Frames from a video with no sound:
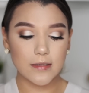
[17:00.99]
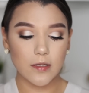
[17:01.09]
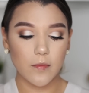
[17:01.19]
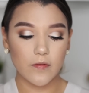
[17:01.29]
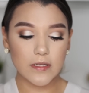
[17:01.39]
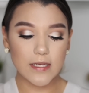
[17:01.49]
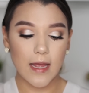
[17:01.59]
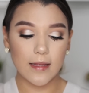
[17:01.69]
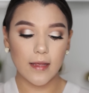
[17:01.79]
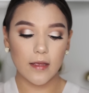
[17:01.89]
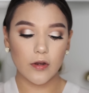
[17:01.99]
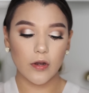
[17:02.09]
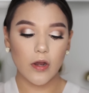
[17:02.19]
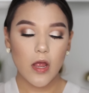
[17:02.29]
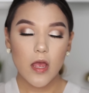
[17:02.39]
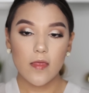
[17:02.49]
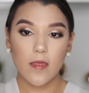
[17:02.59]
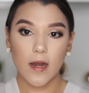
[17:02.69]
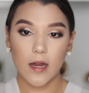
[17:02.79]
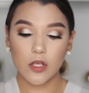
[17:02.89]
some of this highlighter
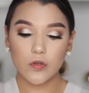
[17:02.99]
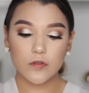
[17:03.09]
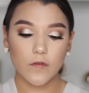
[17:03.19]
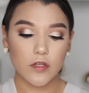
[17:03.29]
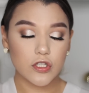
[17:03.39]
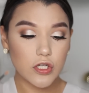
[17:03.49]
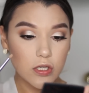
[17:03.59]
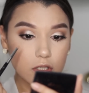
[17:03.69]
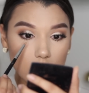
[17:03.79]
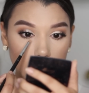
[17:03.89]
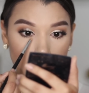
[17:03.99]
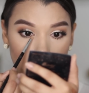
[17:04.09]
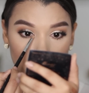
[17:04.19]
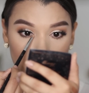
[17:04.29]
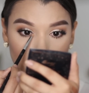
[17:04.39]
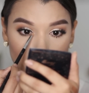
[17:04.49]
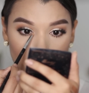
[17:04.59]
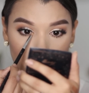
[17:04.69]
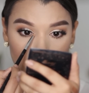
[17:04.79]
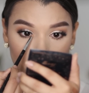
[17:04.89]
that I used for the cheeks in my inner
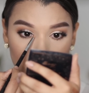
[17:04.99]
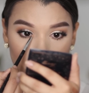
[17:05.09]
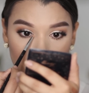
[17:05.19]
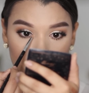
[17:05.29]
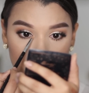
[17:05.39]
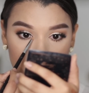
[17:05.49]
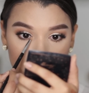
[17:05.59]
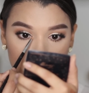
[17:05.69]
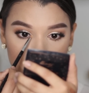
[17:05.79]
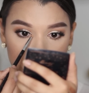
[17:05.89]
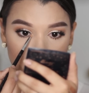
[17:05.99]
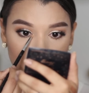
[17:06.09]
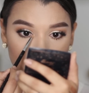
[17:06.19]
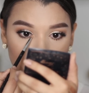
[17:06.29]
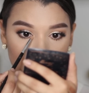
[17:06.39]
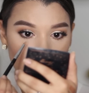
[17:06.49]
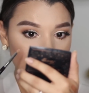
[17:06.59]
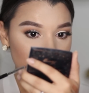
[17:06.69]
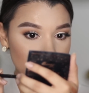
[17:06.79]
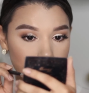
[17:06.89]
corner, and this is just to give me
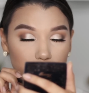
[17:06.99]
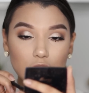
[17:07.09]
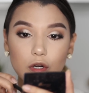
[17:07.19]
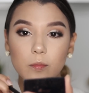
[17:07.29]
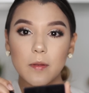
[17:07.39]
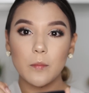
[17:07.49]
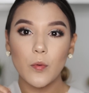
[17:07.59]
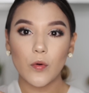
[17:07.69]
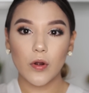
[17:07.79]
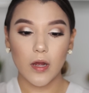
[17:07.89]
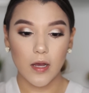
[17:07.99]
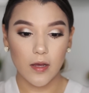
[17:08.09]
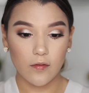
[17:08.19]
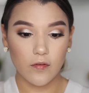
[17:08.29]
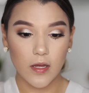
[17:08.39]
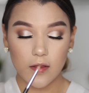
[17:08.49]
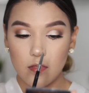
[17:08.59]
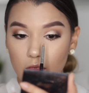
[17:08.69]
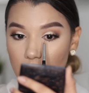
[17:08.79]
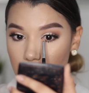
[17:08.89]
just a little bit more of
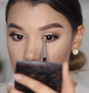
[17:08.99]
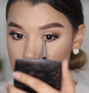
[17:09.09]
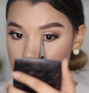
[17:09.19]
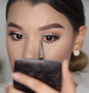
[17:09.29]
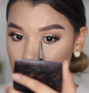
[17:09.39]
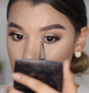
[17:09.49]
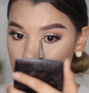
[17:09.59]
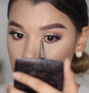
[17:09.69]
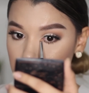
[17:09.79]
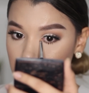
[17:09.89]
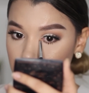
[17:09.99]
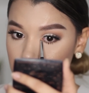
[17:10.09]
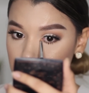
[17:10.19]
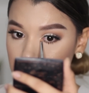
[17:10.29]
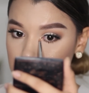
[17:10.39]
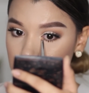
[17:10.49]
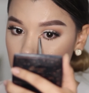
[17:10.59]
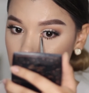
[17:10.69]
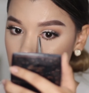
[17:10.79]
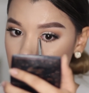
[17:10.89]
that glowy look that I
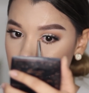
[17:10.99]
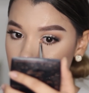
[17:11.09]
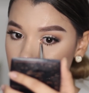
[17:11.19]
want.